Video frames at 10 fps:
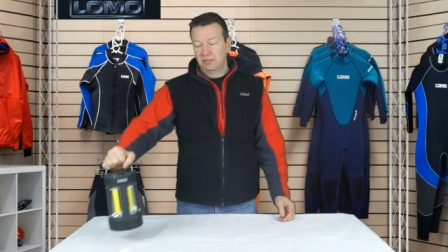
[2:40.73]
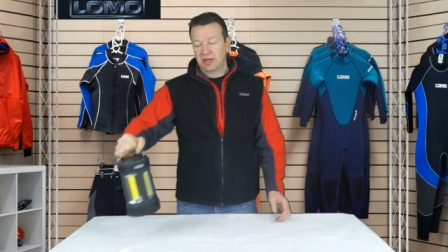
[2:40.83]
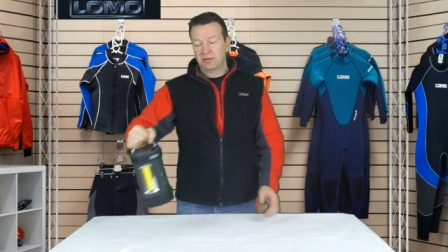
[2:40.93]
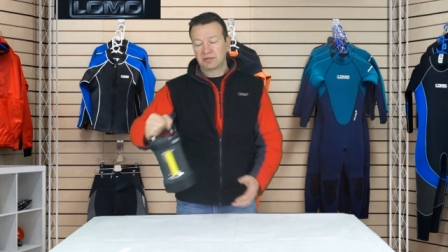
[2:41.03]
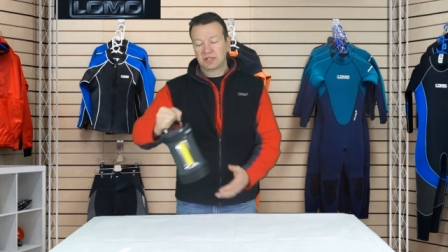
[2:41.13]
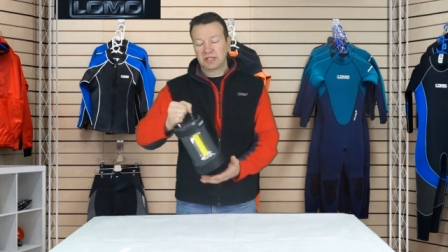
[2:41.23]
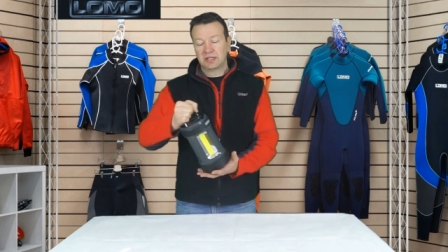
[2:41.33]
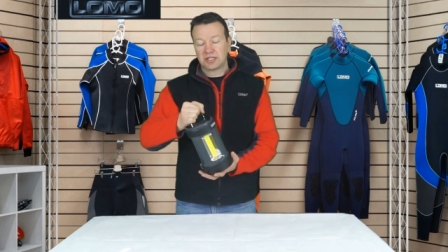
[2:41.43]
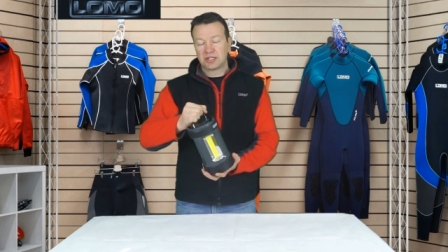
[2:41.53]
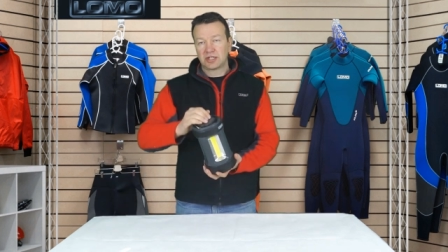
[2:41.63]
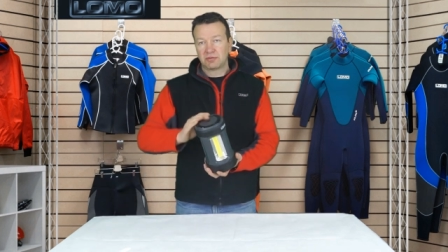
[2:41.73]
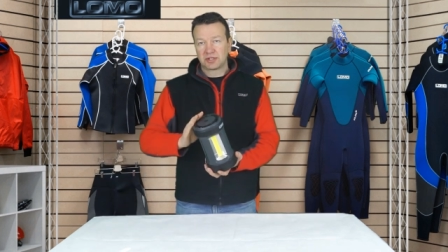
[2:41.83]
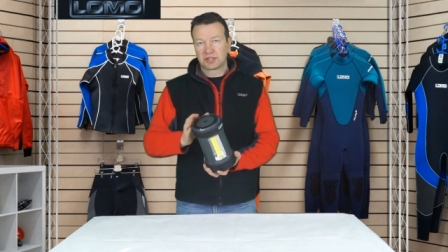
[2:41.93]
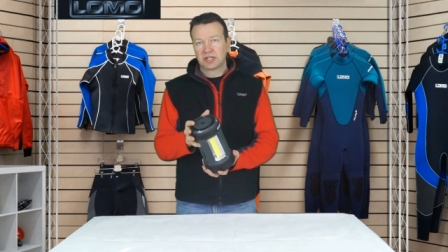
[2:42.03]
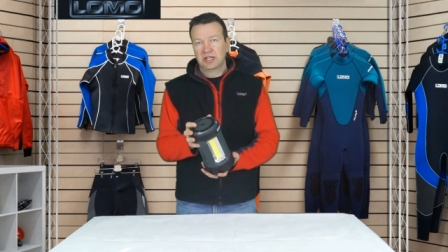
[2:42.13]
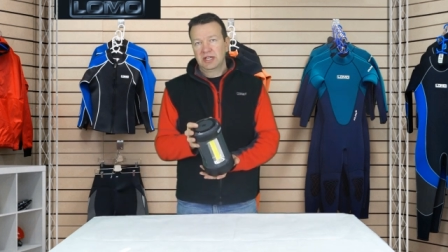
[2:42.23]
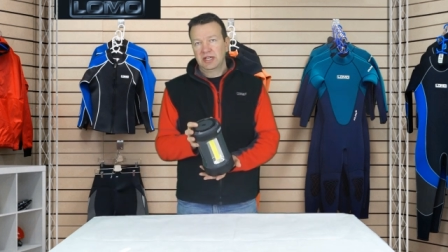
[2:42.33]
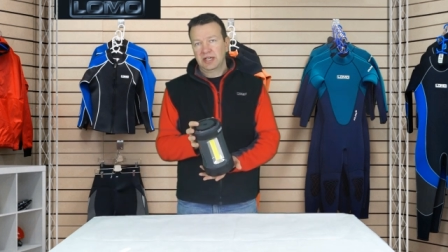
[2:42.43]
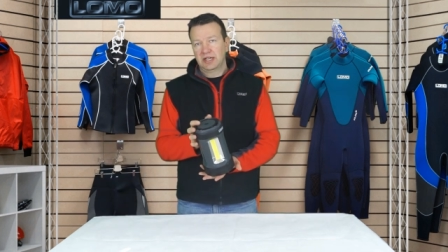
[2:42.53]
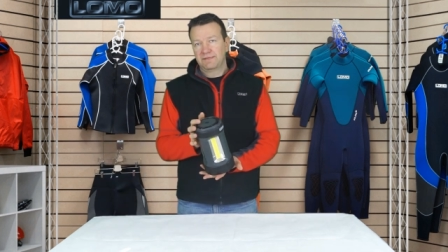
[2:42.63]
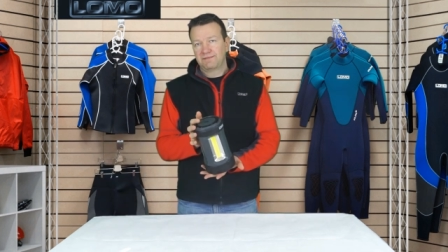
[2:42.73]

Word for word: but it will take light showers, uh,